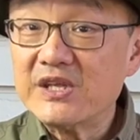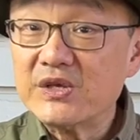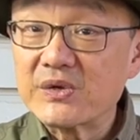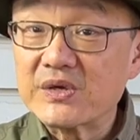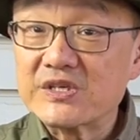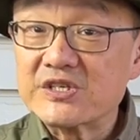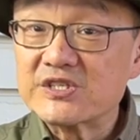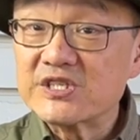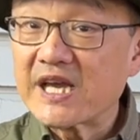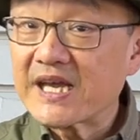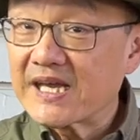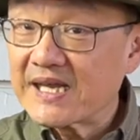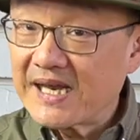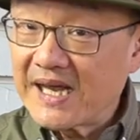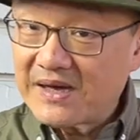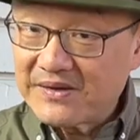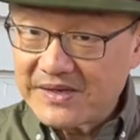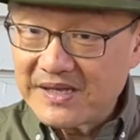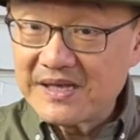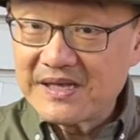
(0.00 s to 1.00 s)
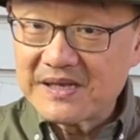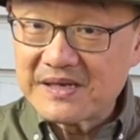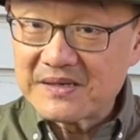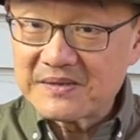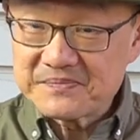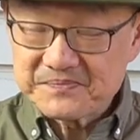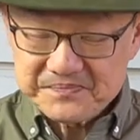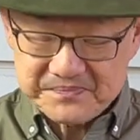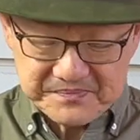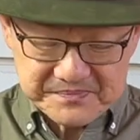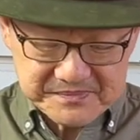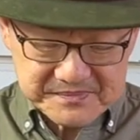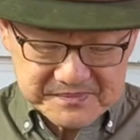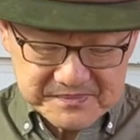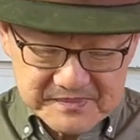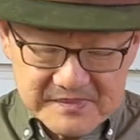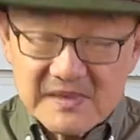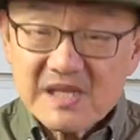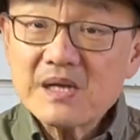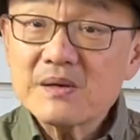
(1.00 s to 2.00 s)
can check it out here.
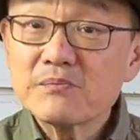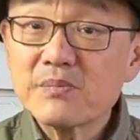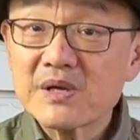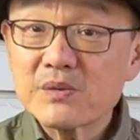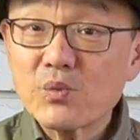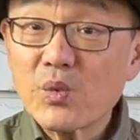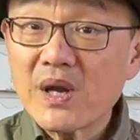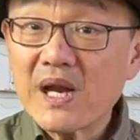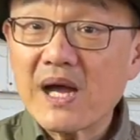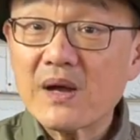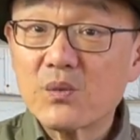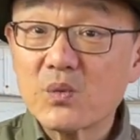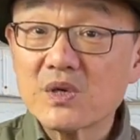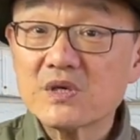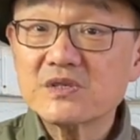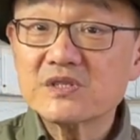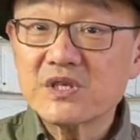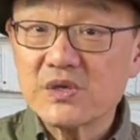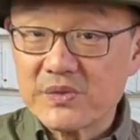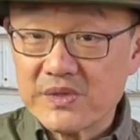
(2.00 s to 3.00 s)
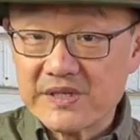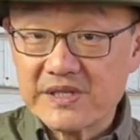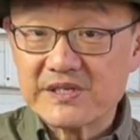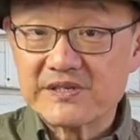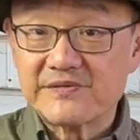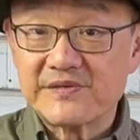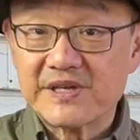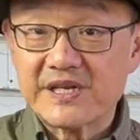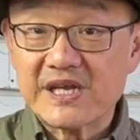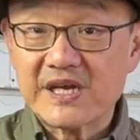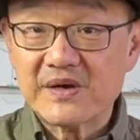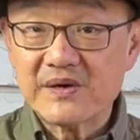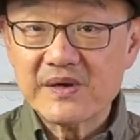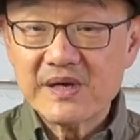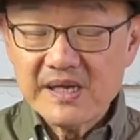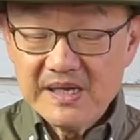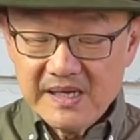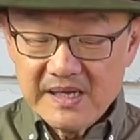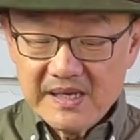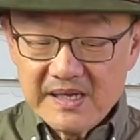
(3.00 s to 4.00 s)
But what I will do in this video
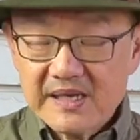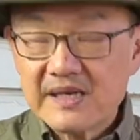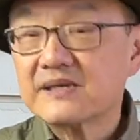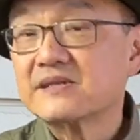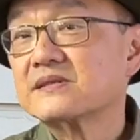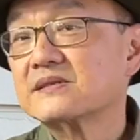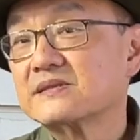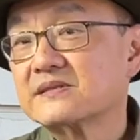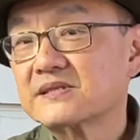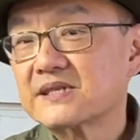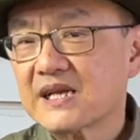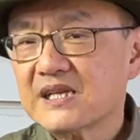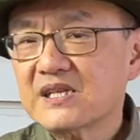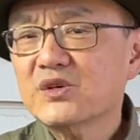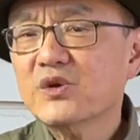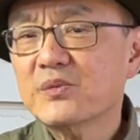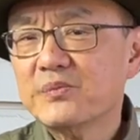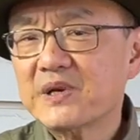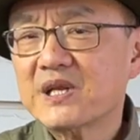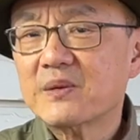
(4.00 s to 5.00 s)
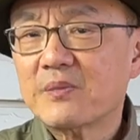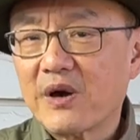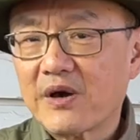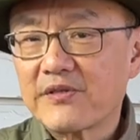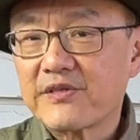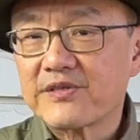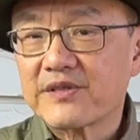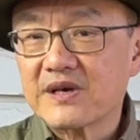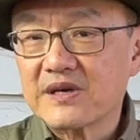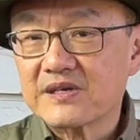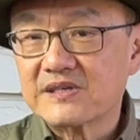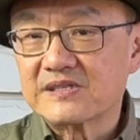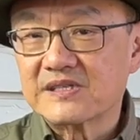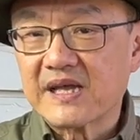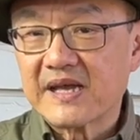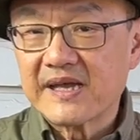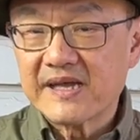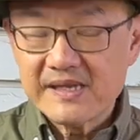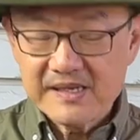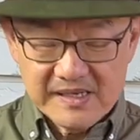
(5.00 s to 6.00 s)
is tell you a bit about
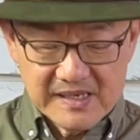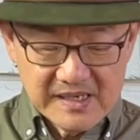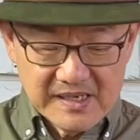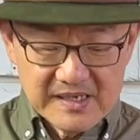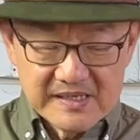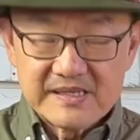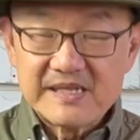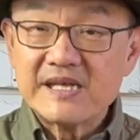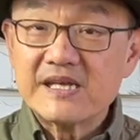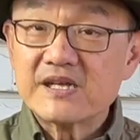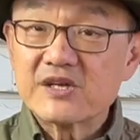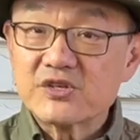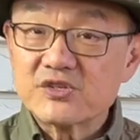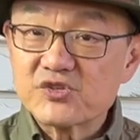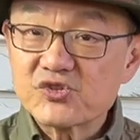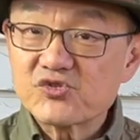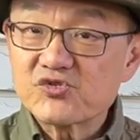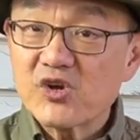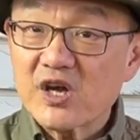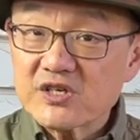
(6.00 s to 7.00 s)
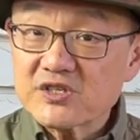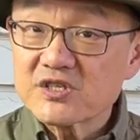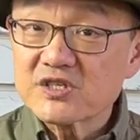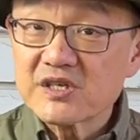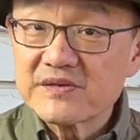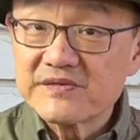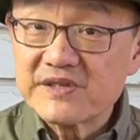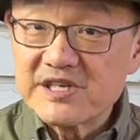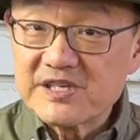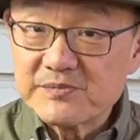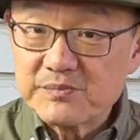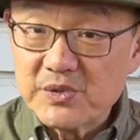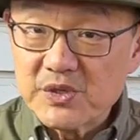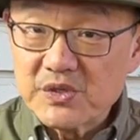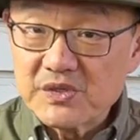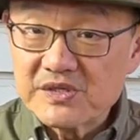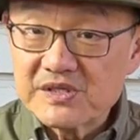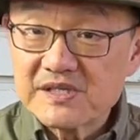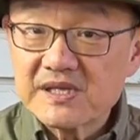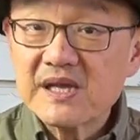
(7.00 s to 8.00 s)
Thursday, the construction of these
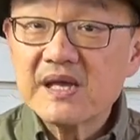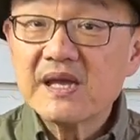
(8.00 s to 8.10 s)
boots,